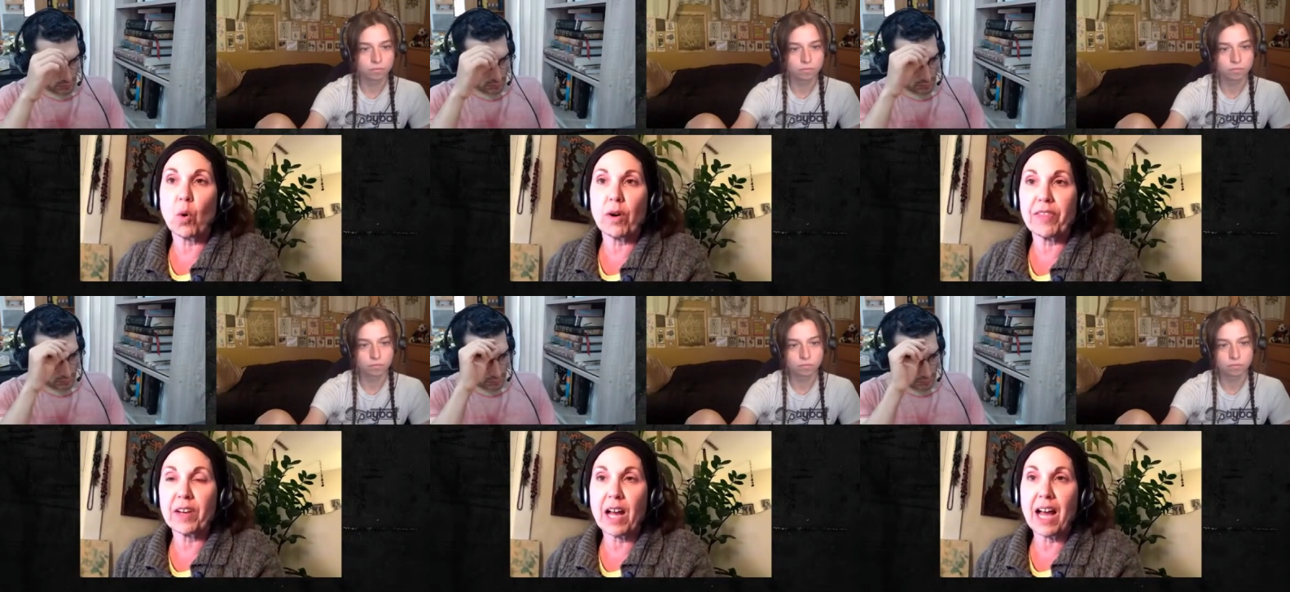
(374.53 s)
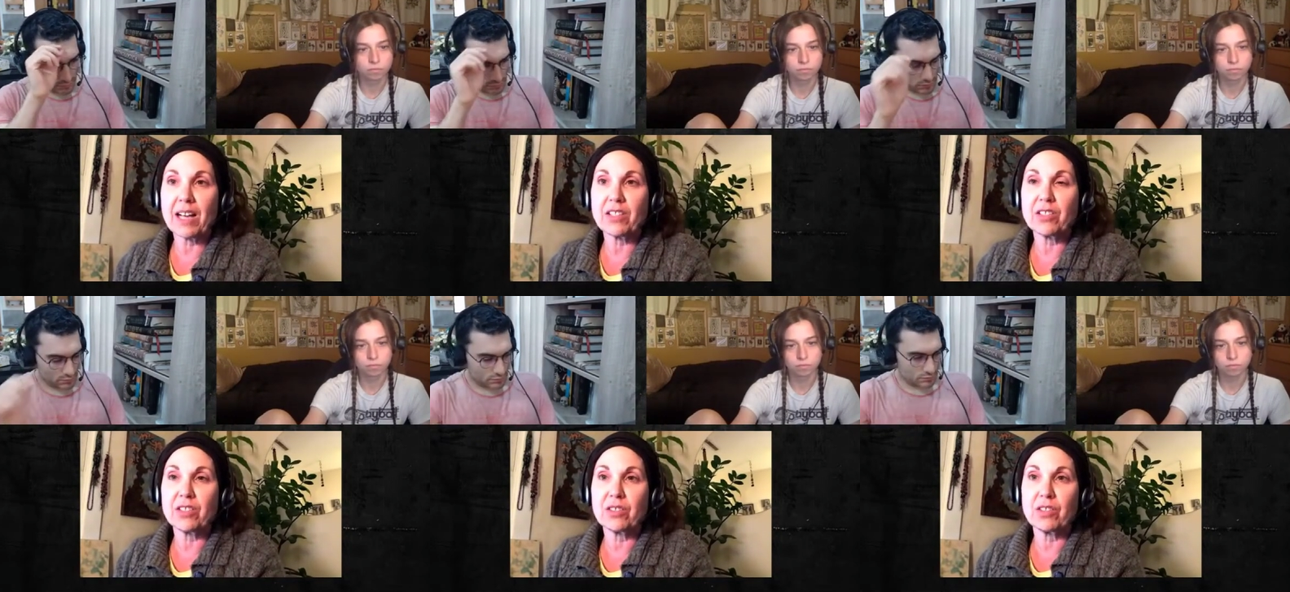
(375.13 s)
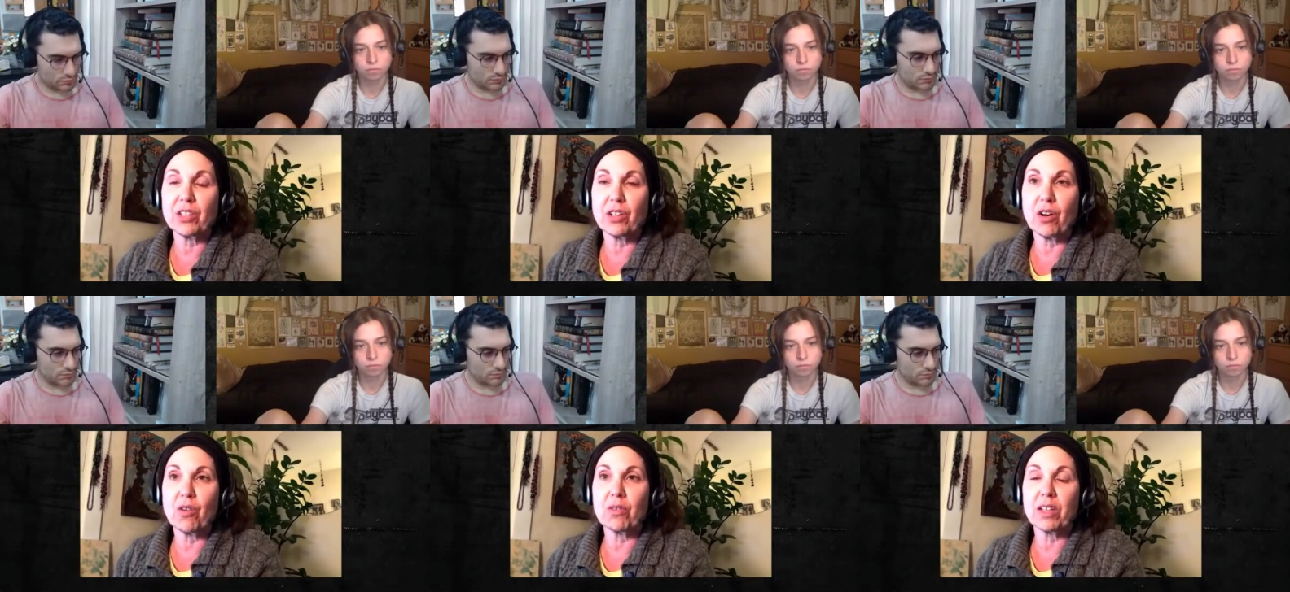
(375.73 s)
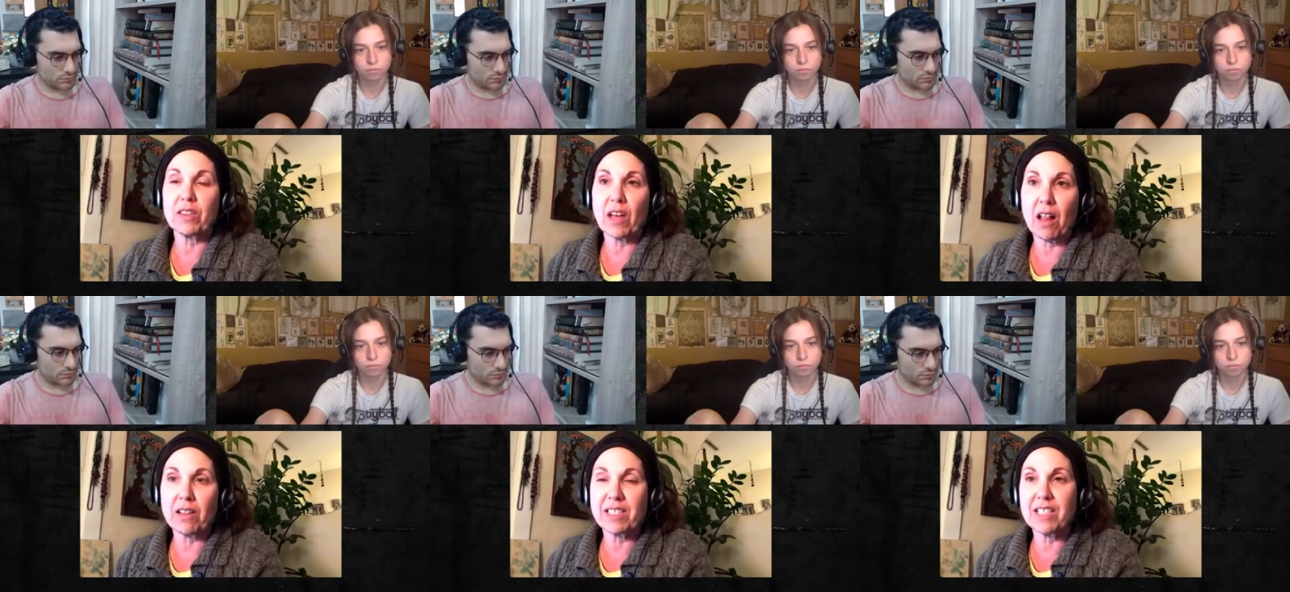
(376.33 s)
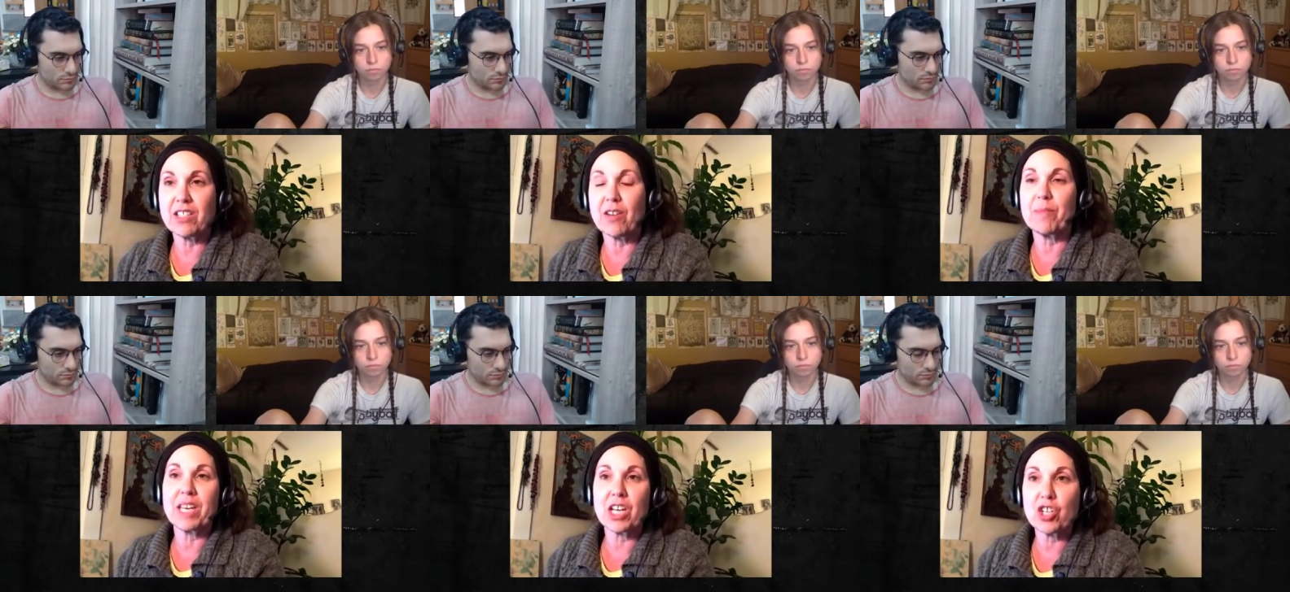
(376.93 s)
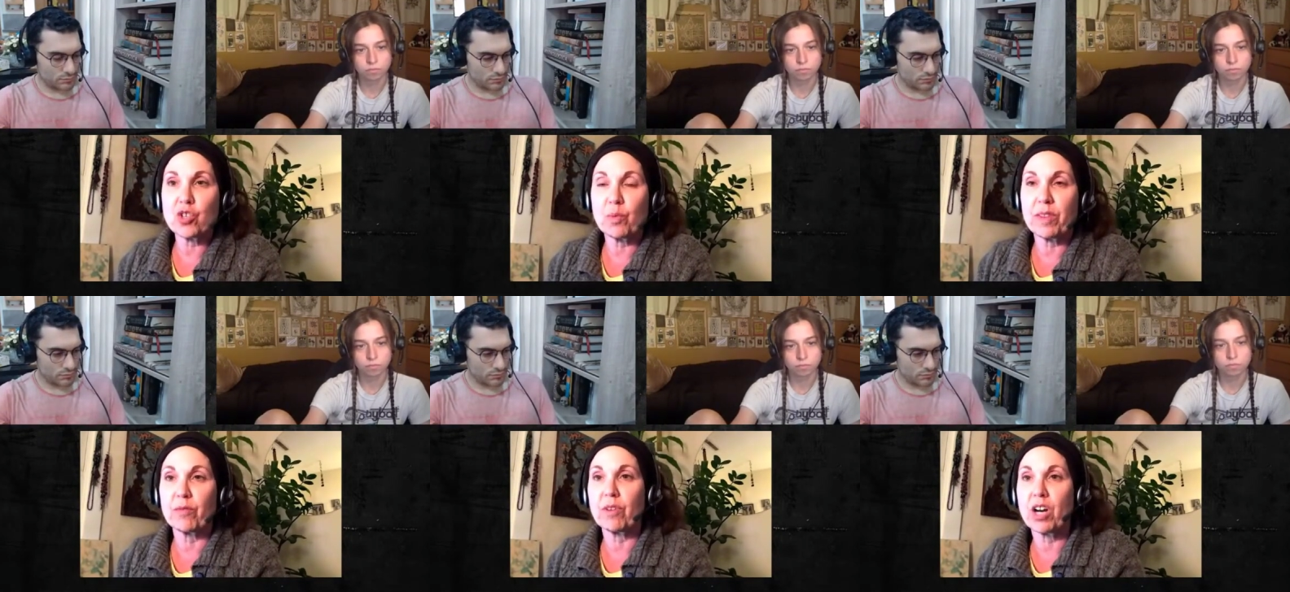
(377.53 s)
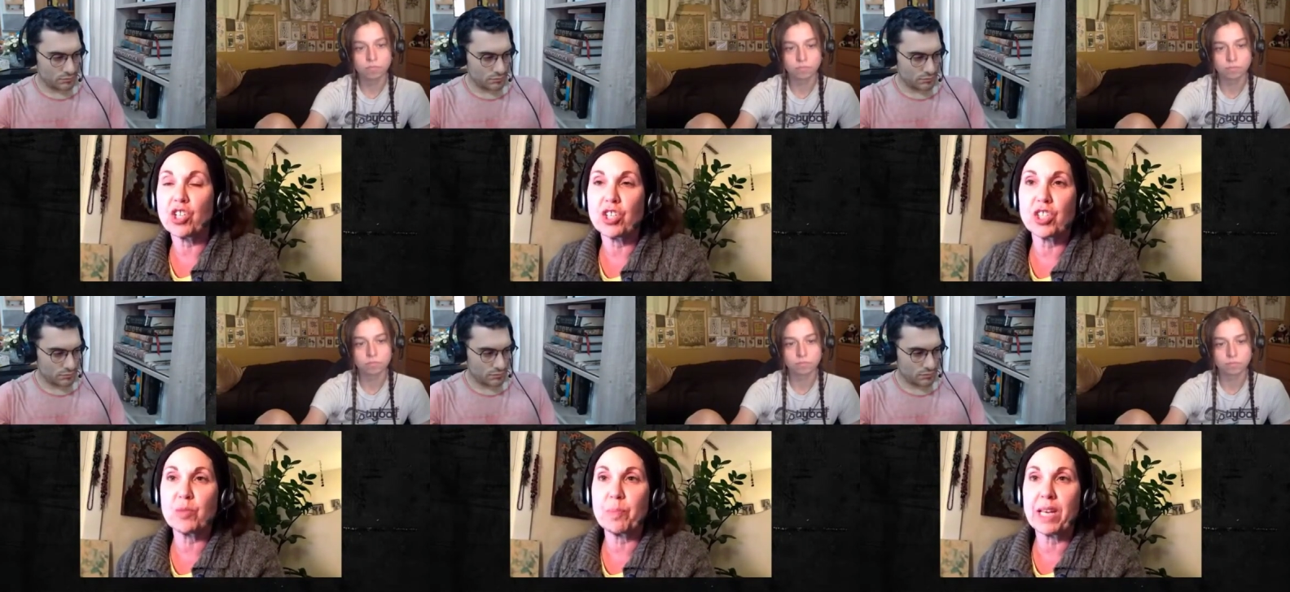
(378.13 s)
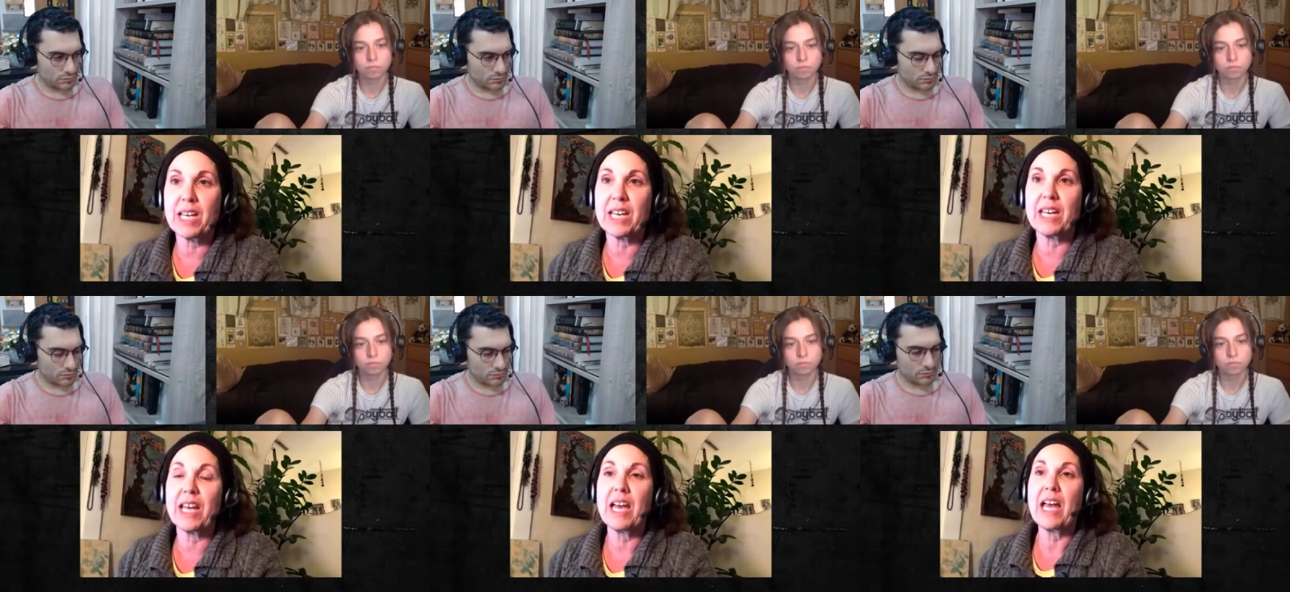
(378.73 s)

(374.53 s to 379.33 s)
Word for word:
Speaker 1: Orthodox, you know, Catholicism-ish with a Russian spin.